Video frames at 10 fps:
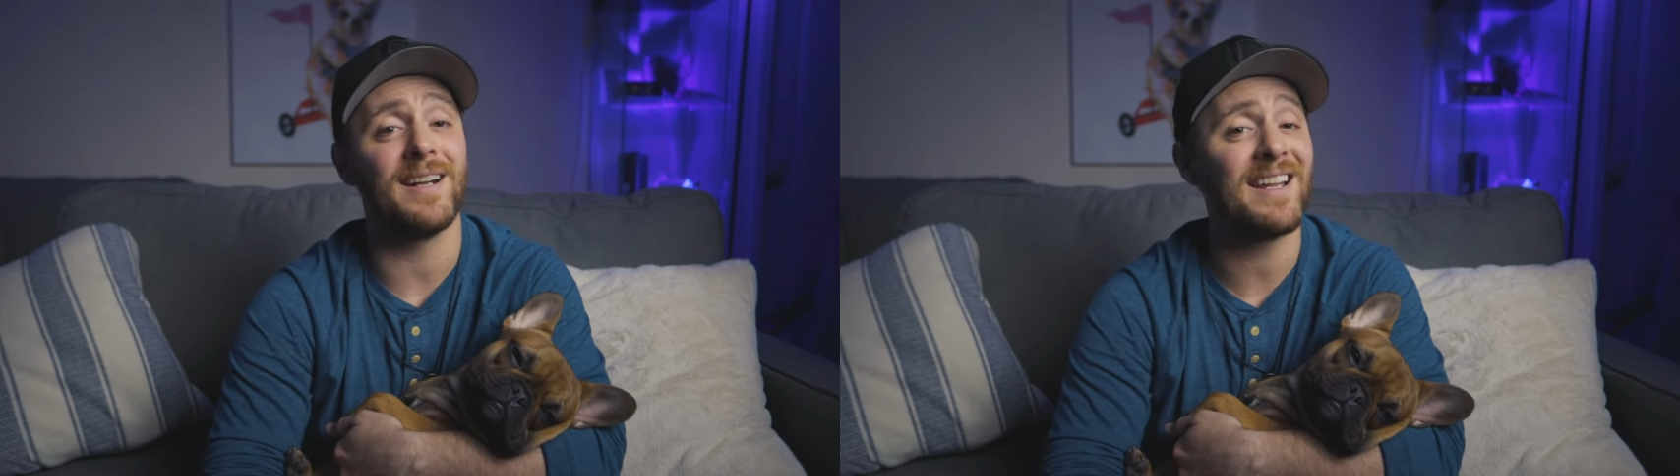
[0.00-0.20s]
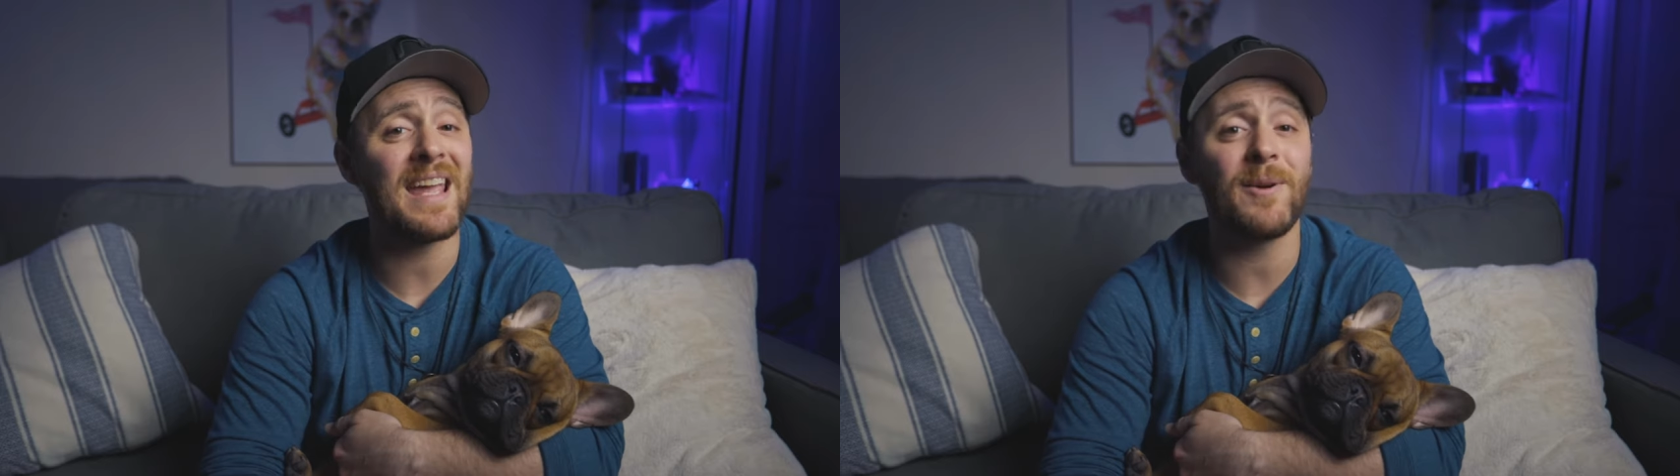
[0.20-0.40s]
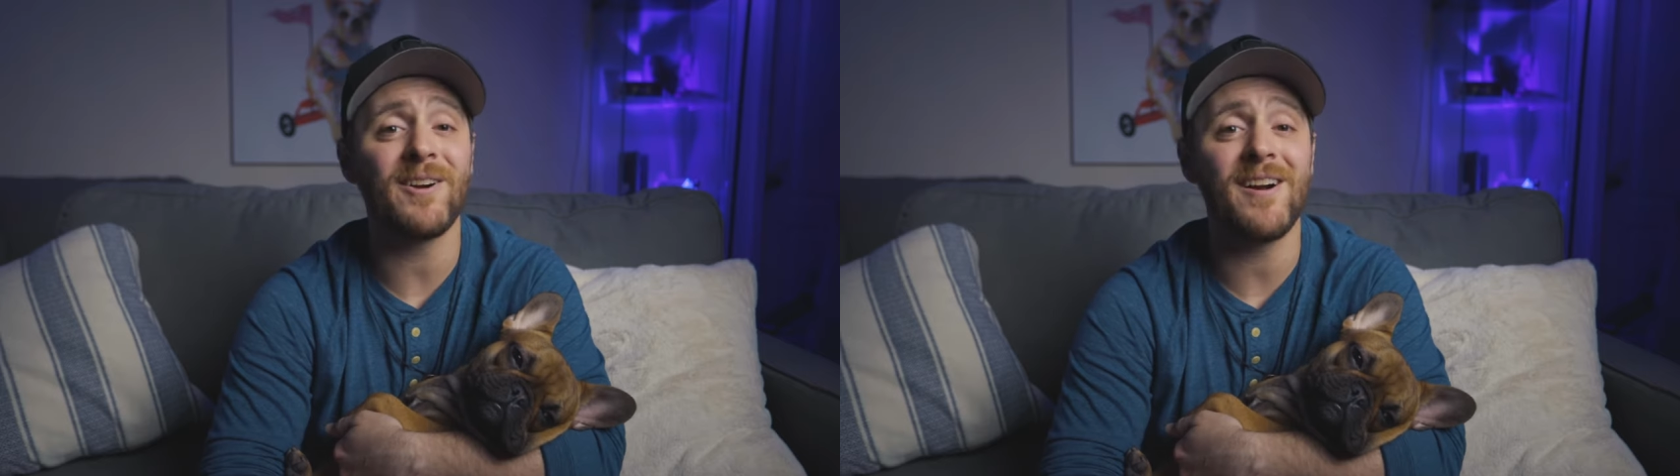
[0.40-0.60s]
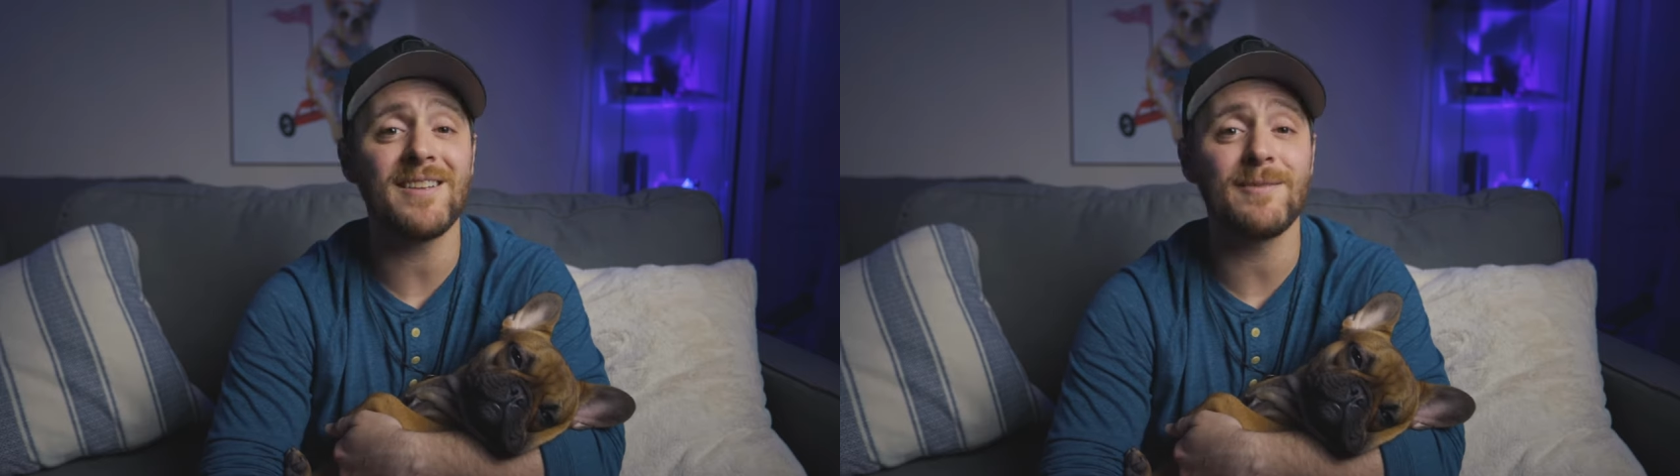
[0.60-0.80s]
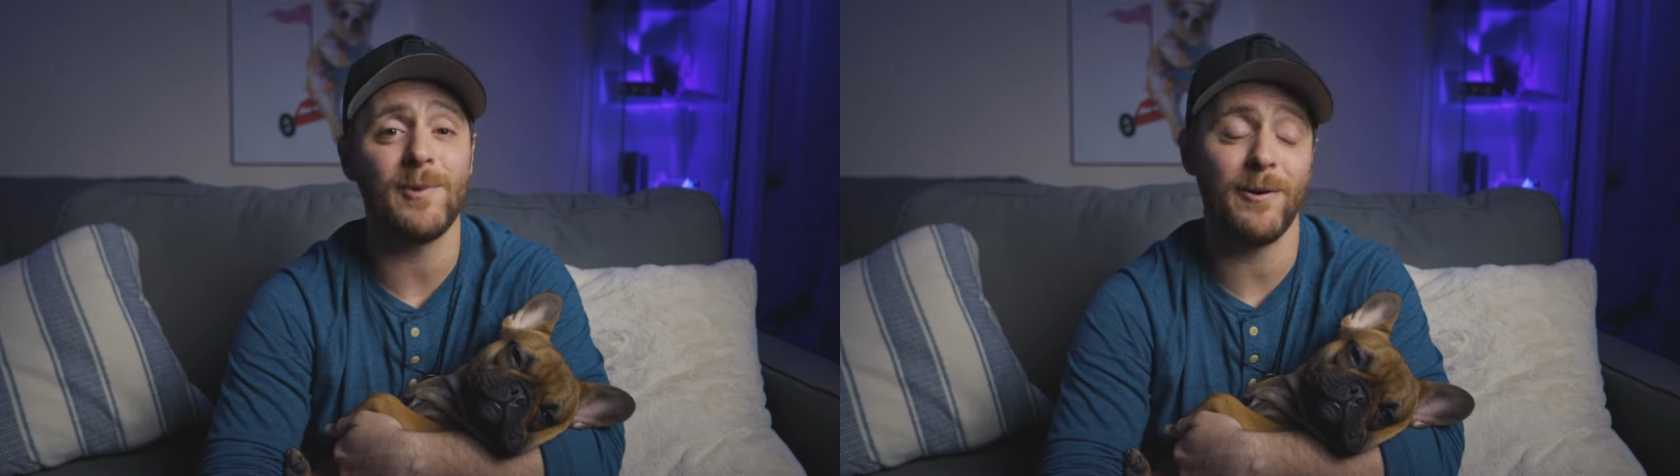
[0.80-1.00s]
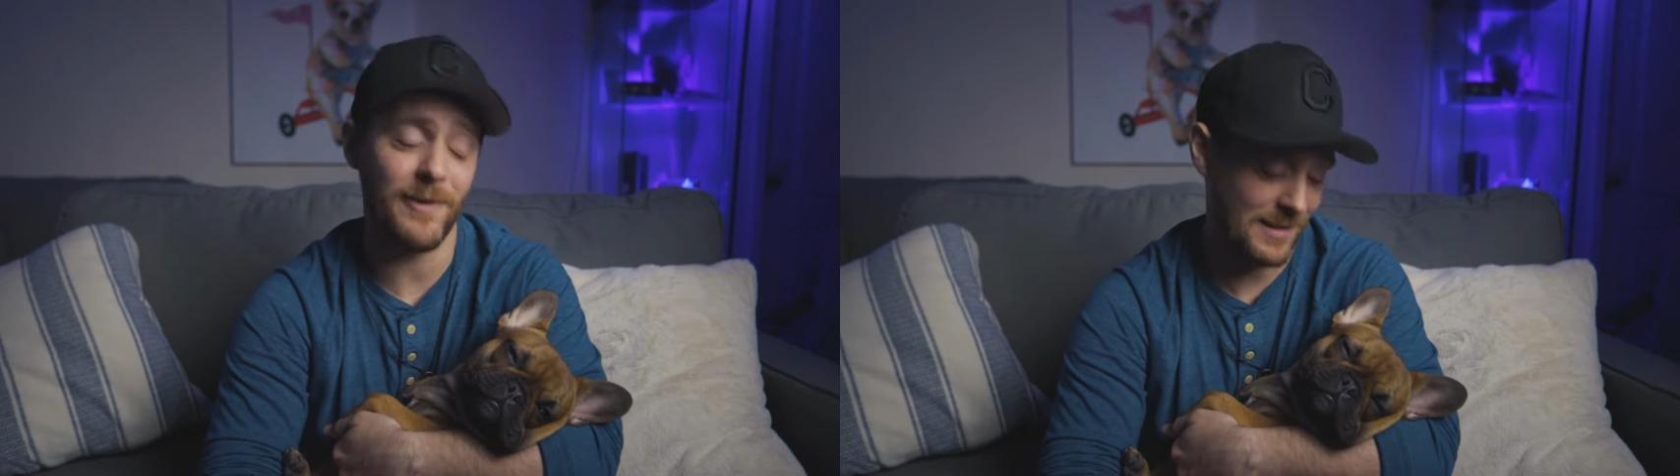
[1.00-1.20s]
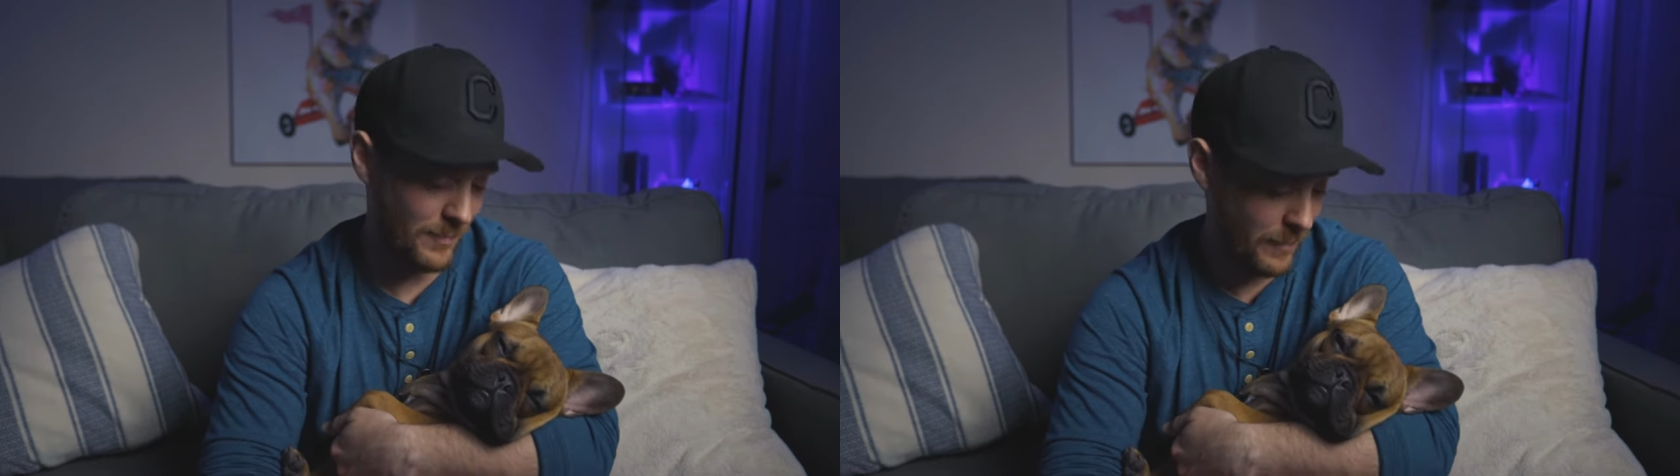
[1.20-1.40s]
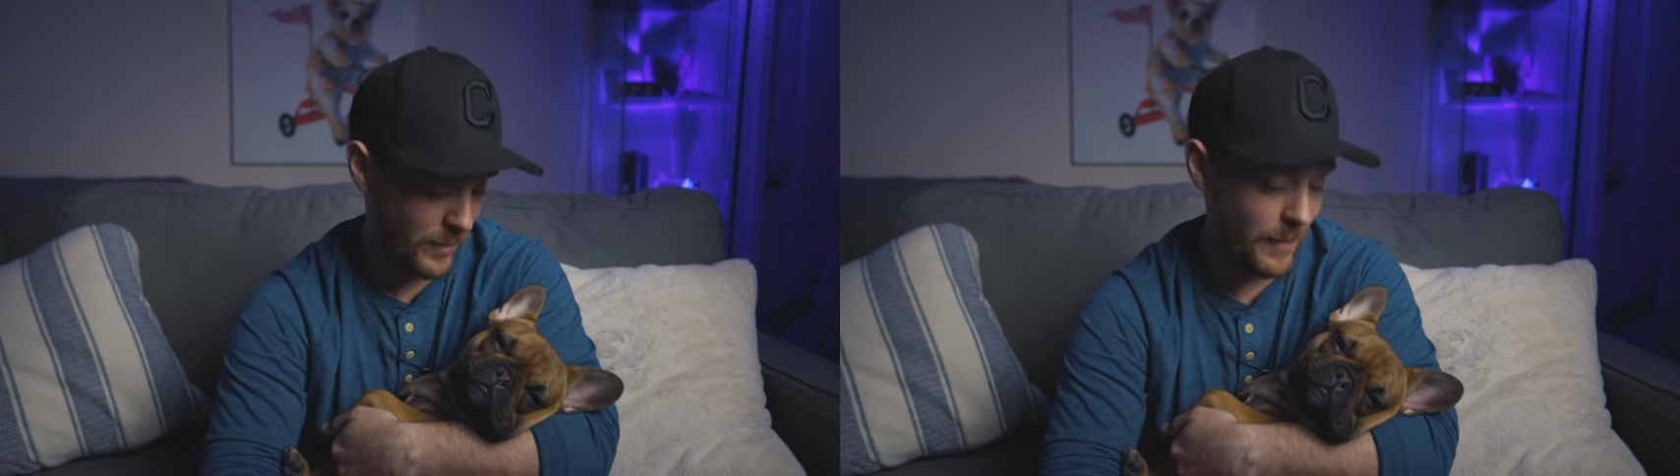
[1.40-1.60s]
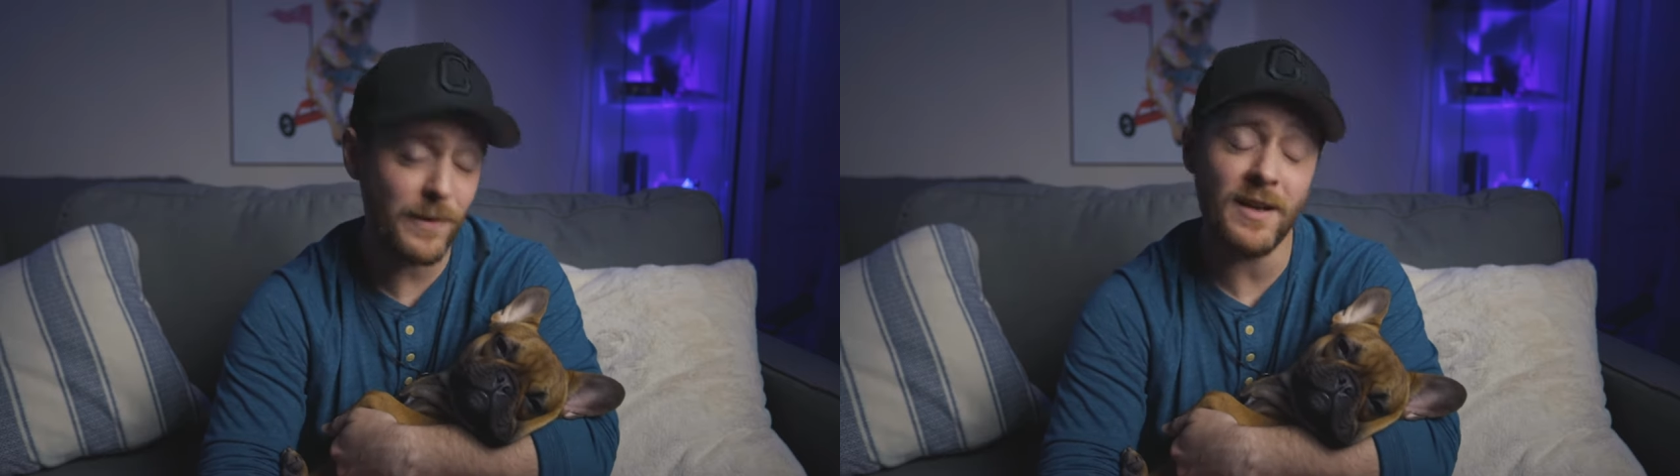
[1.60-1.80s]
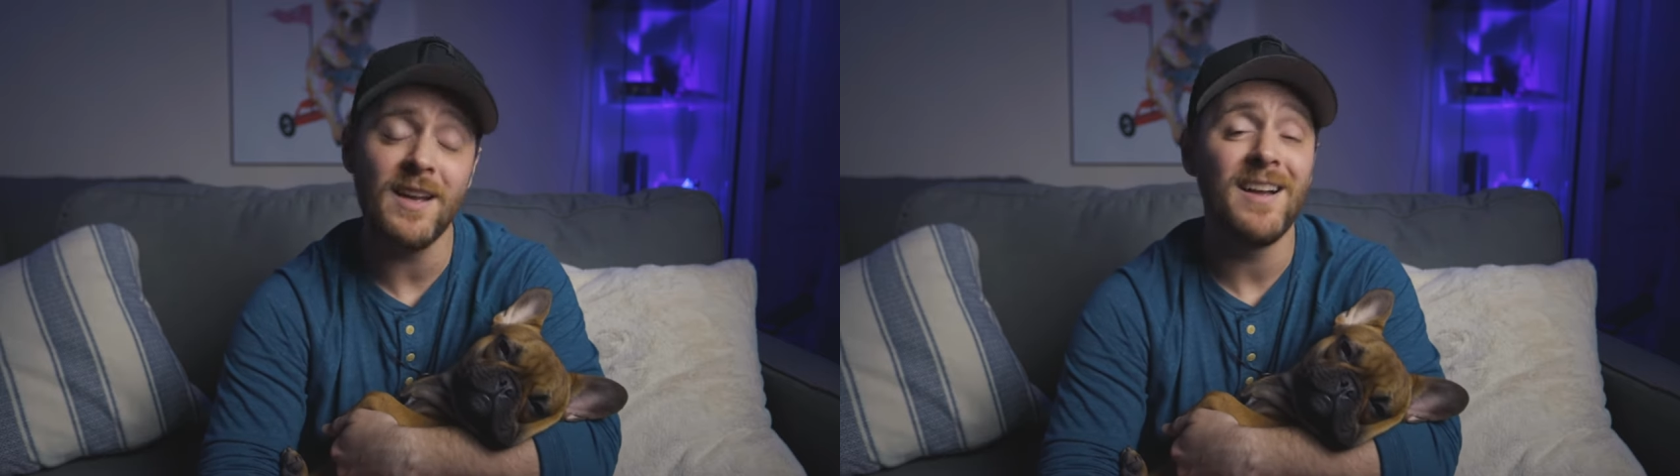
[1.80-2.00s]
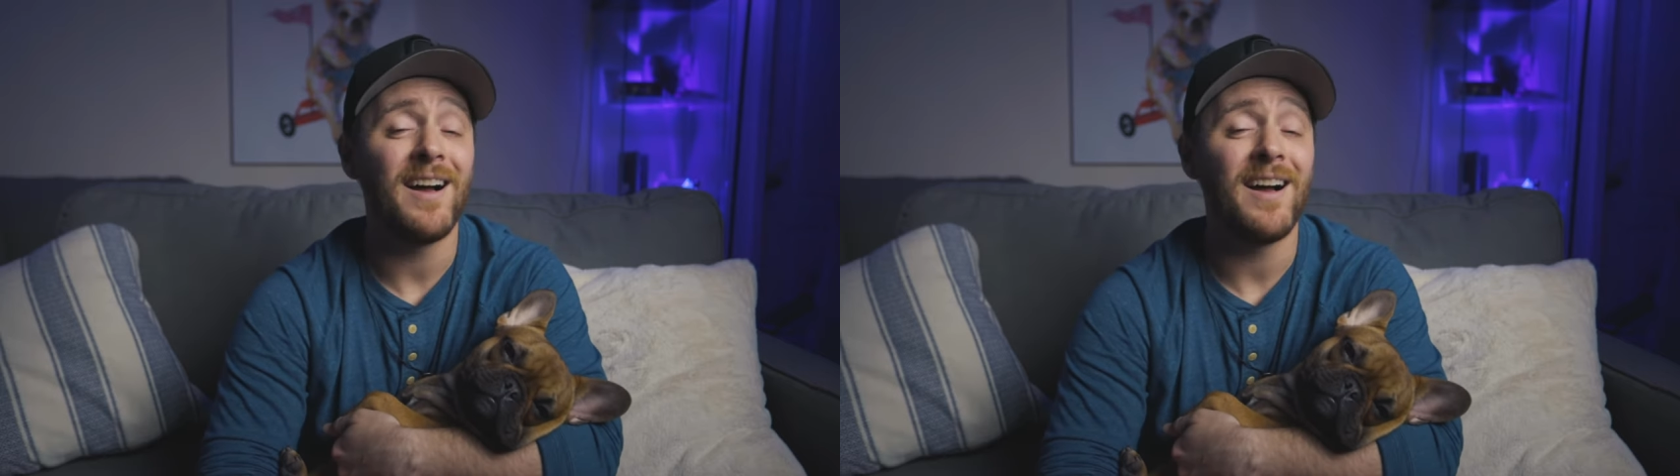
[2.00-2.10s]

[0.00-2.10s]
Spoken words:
I came across while raising my puppy.